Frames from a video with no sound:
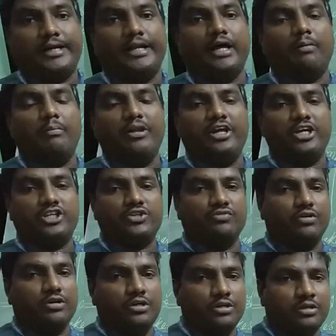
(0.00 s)
WH
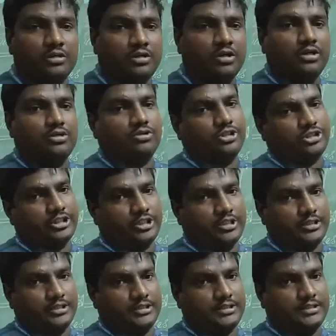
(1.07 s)
word
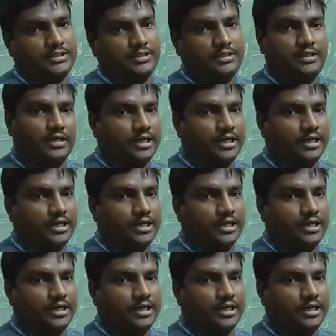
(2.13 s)
questions.